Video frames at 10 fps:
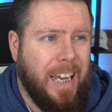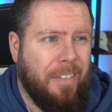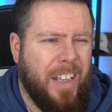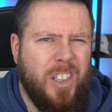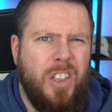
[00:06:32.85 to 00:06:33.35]
And
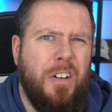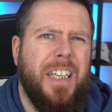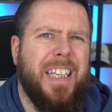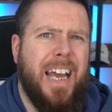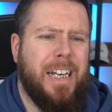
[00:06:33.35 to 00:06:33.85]
that's not
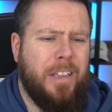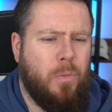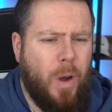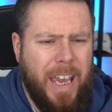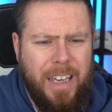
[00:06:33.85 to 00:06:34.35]
exactly the
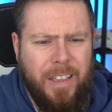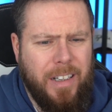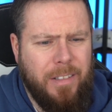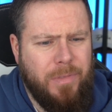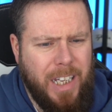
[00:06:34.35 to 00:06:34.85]
way that
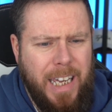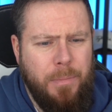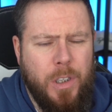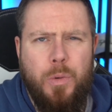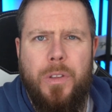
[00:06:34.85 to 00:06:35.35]
a team
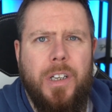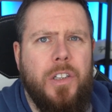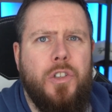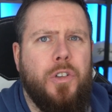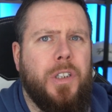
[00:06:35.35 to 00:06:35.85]
that's won the
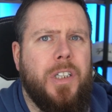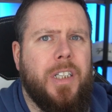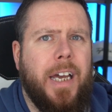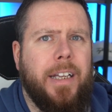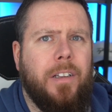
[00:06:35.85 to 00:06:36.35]
Constructors'
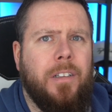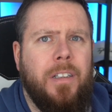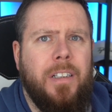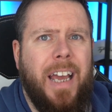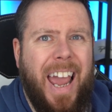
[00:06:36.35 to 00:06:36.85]
title
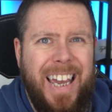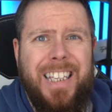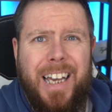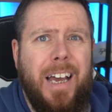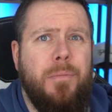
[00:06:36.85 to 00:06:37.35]
8
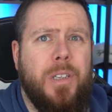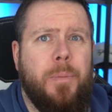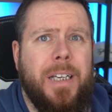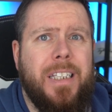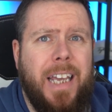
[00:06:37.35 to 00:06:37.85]
times in the
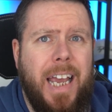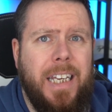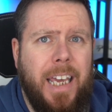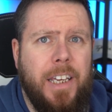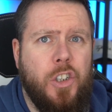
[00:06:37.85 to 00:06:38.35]
past 10
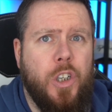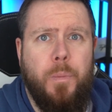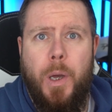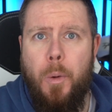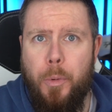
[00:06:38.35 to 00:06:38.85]
years should
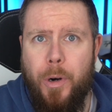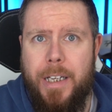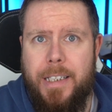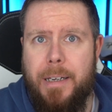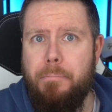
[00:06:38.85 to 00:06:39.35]
be
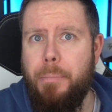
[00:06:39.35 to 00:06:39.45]
operating,